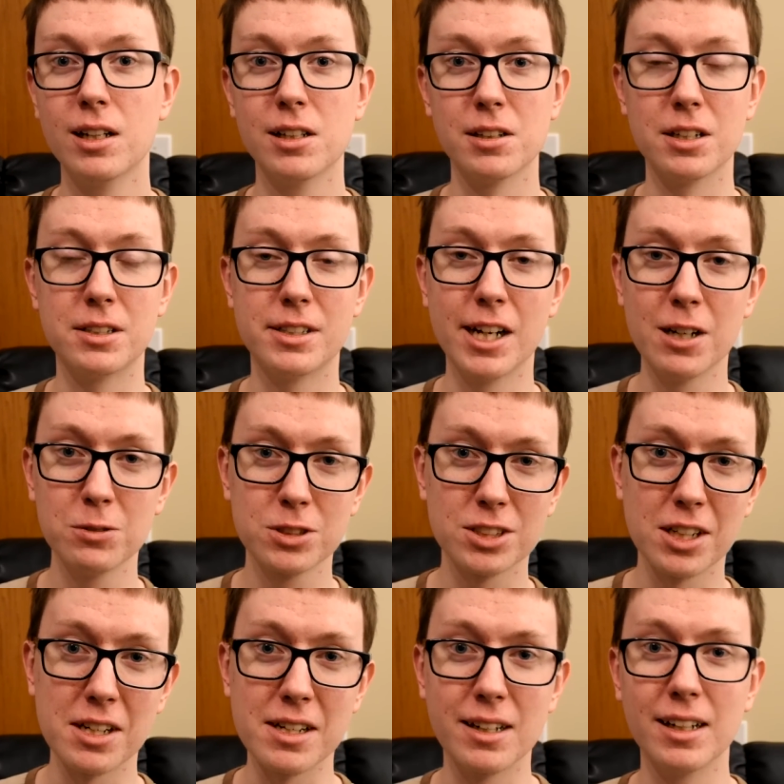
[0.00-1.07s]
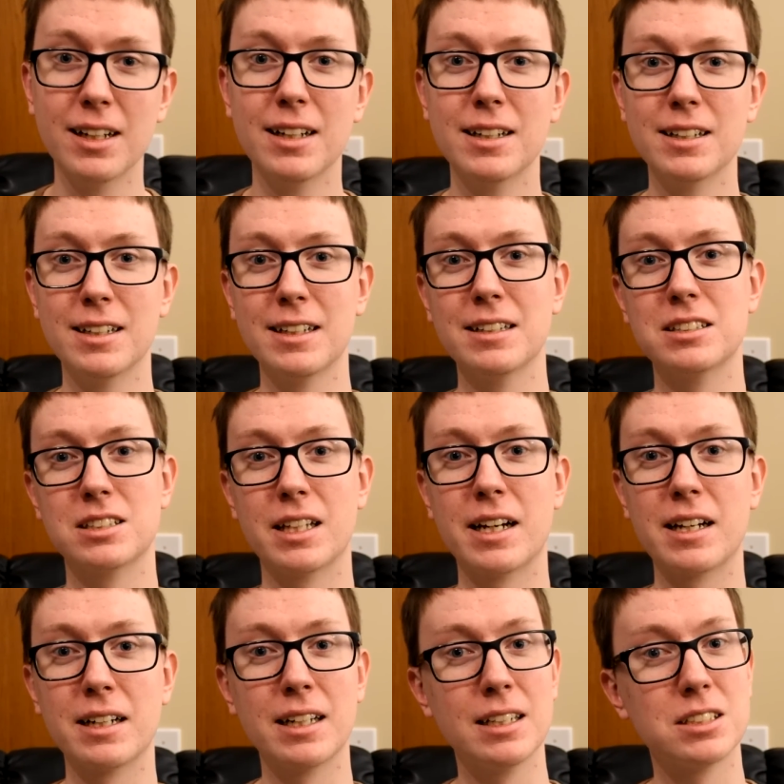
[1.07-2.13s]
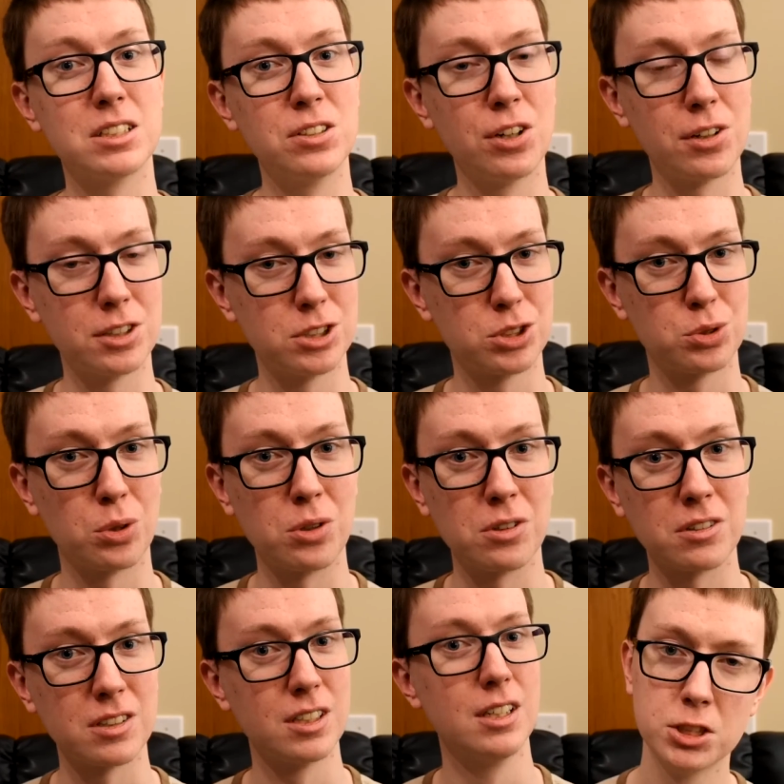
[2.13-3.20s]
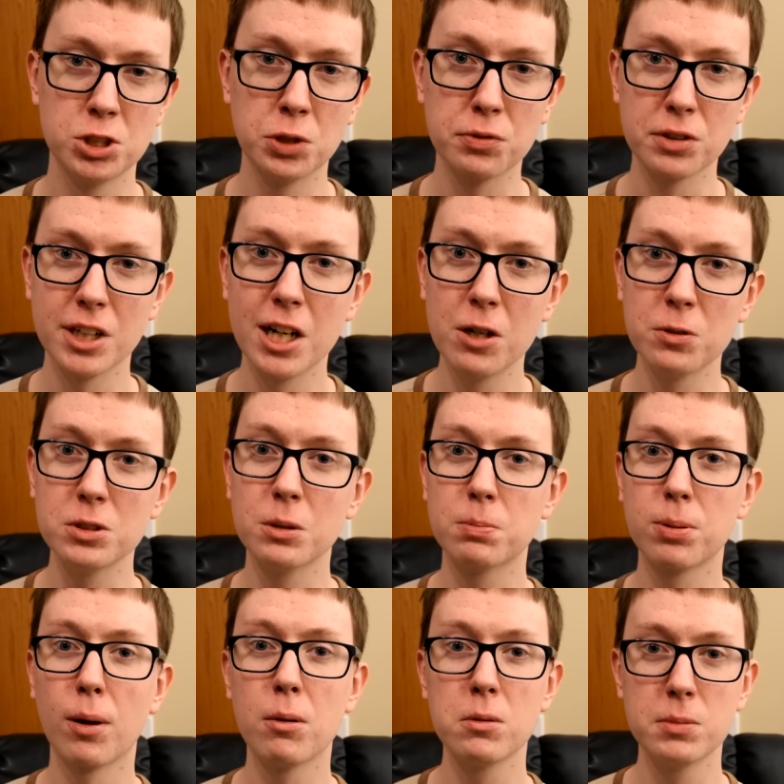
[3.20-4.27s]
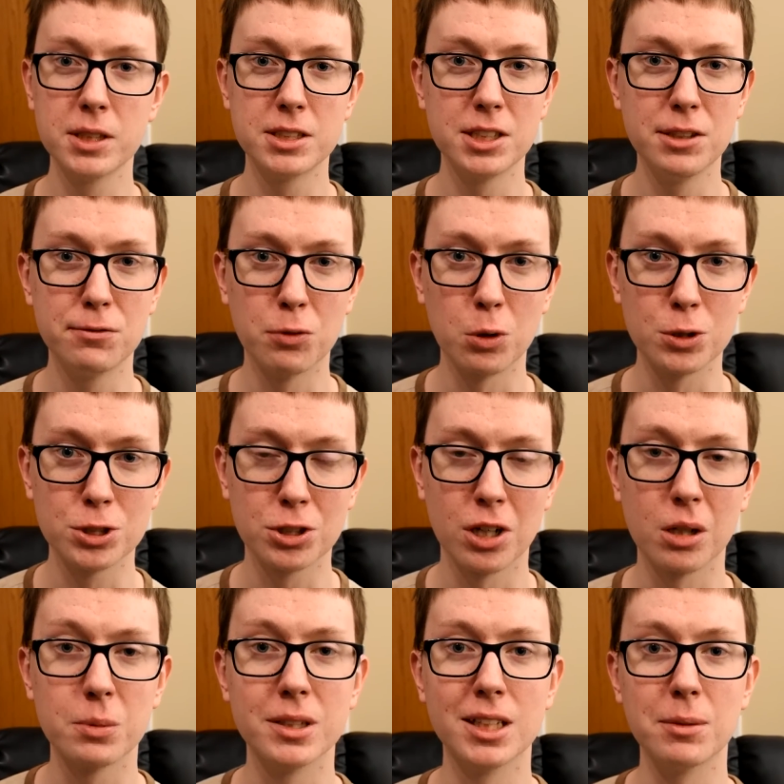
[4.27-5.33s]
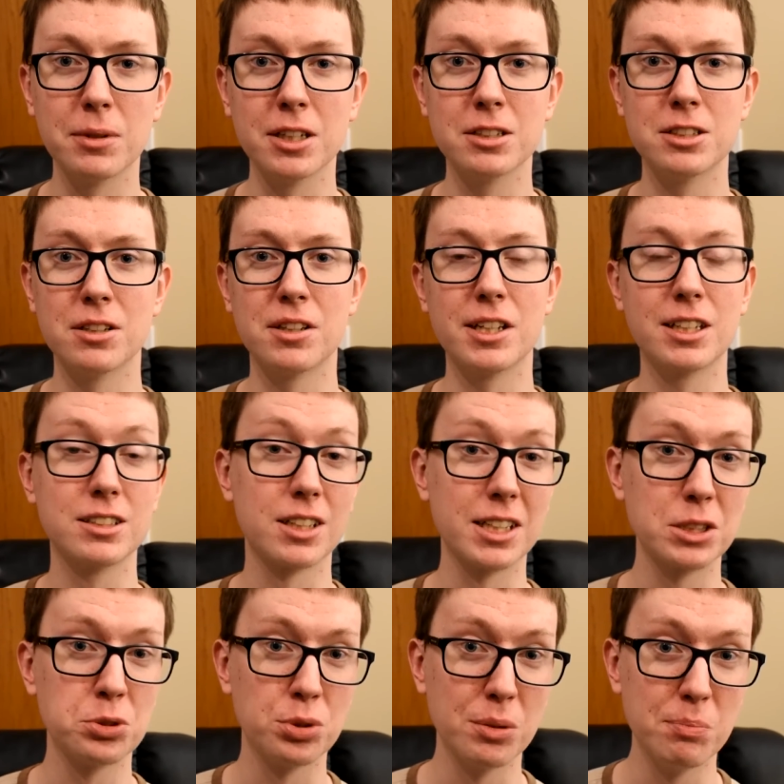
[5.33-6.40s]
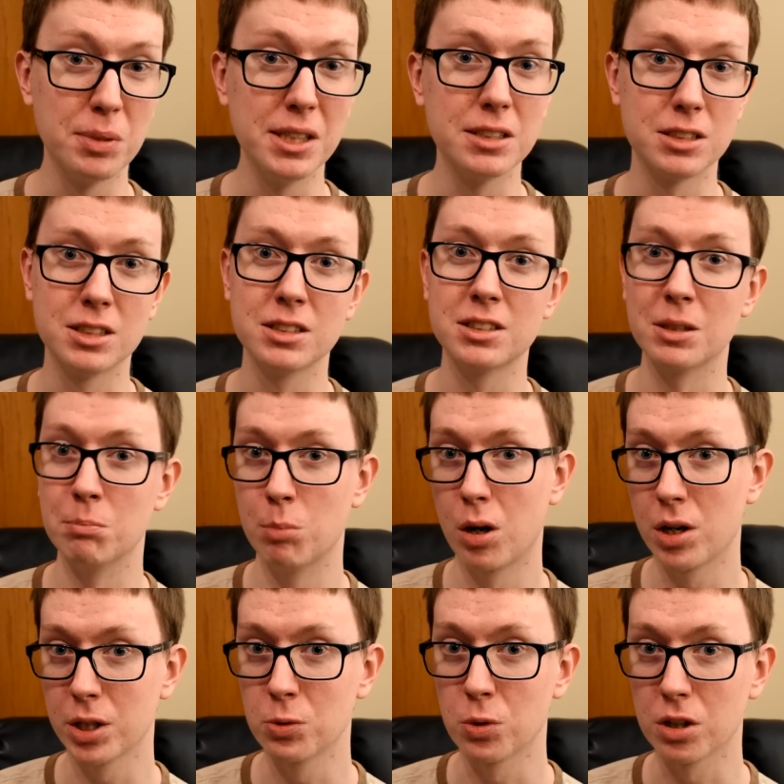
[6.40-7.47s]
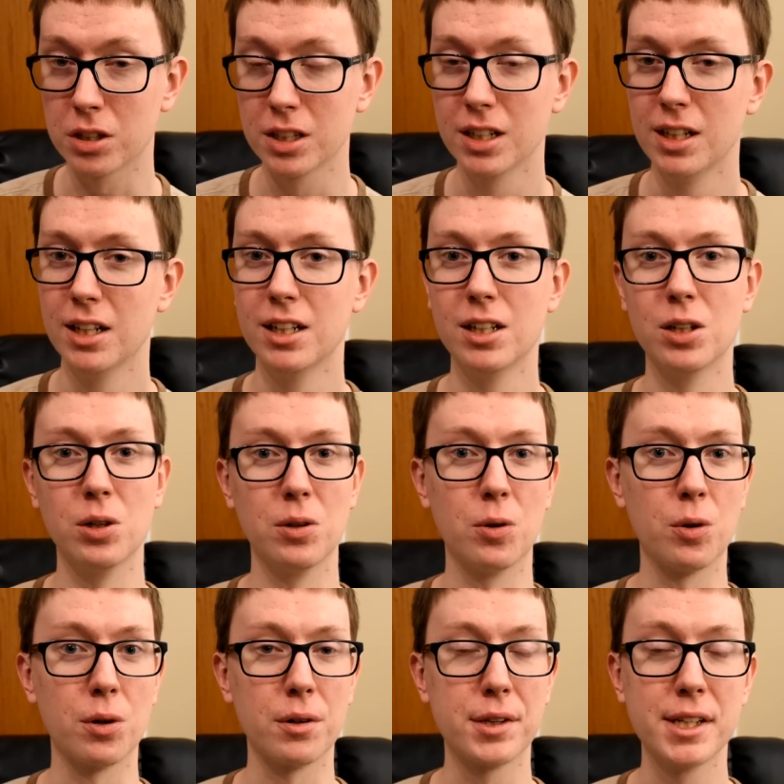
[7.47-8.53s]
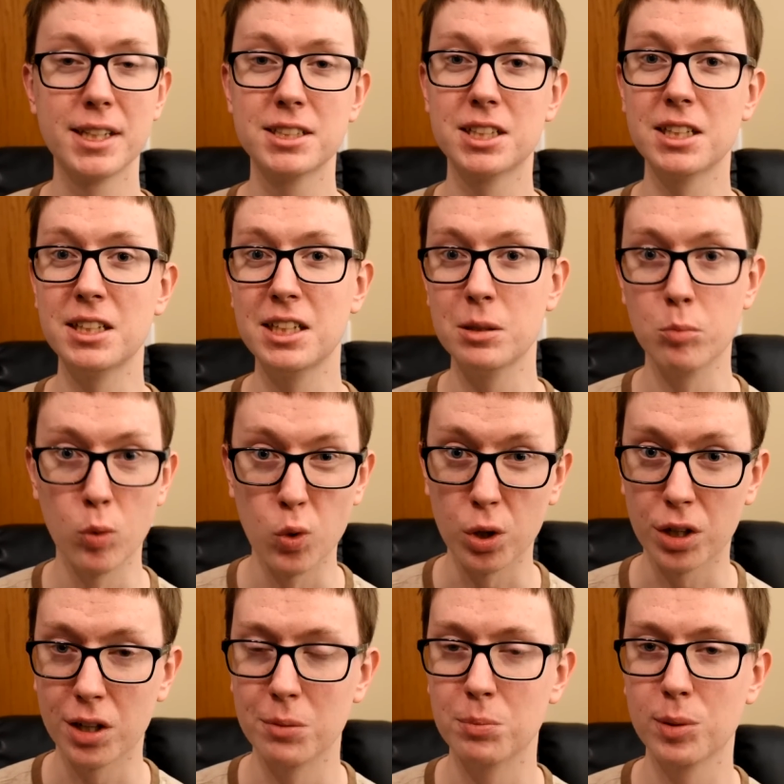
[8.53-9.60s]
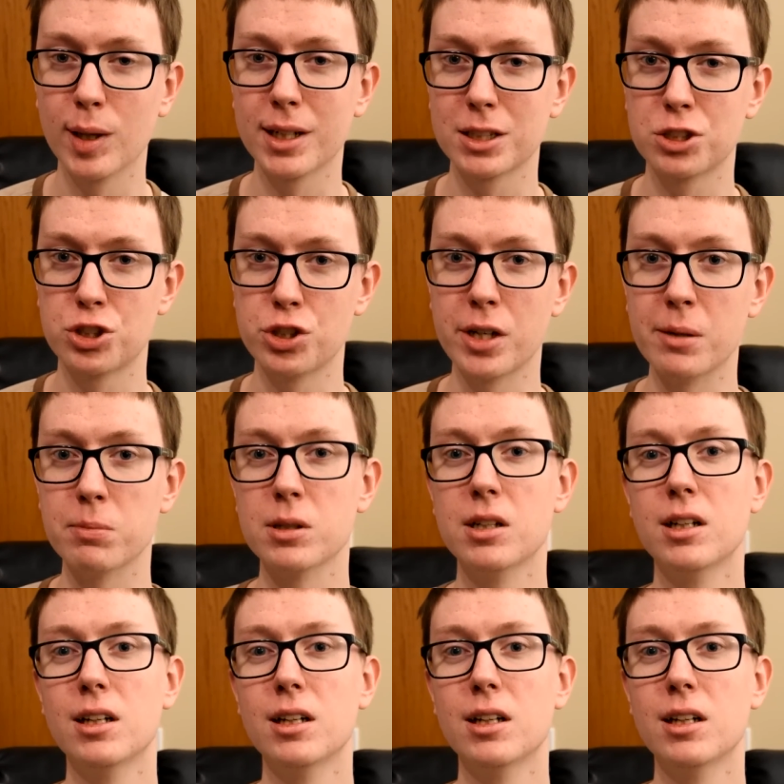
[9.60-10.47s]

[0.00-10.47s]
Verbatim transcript: The downside is that it's not as strong. So for now, you'll probably see forged carbon limited to things like trim pieces and bodywork, or things that need more complex shape.